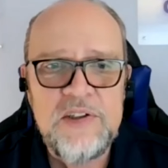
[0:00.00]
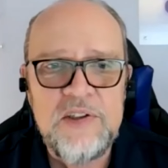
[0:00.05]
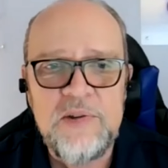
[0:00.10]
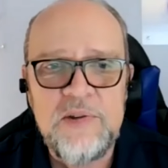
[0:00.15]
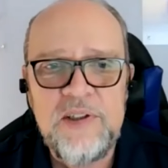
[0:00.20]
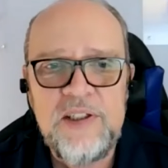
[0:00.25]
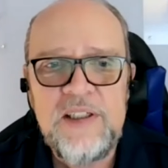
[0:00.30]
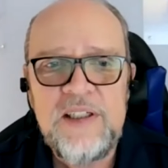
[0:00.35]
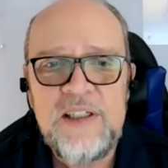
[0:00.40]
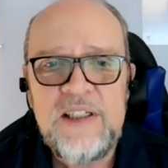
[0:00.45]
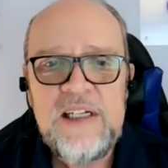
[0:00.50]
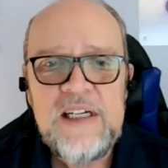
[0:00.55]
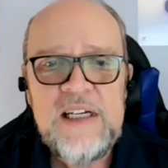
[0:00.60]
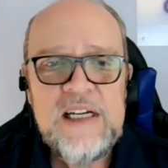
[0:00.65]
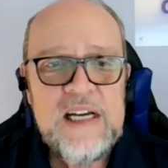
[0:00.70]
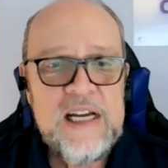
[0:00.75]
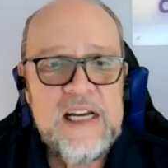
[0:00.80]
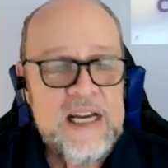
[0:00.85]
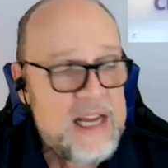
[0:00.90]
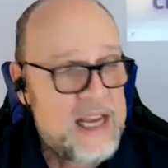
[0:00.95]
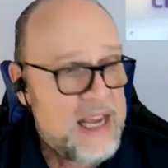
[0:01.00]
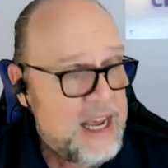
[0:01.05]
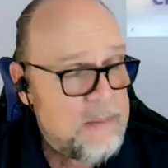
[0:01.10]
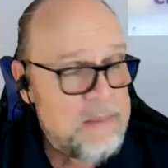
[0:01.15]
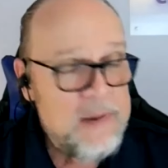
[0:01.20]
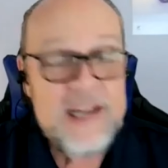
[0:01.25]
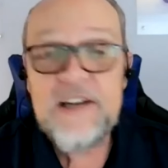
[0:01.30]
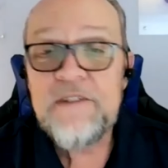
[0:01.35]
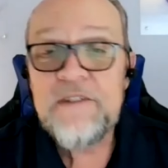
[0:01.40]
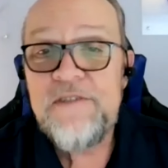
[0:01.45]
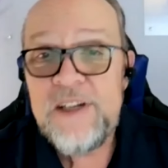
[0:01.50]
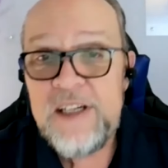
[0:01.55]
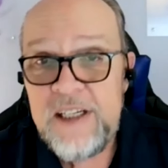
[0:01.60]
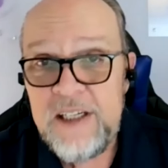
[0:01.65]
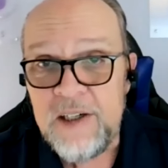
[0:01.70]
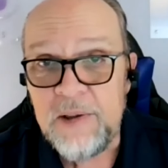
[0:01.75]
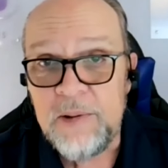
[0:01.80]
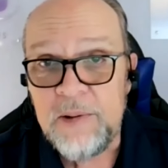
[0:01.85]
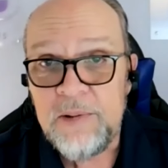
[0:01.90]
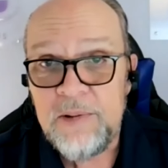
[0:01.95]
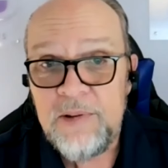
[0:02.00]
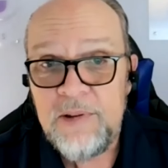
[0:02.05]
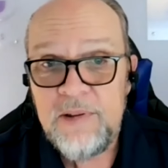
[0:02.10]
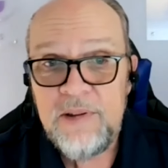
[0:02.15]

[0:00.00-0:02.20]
doing, and make a video.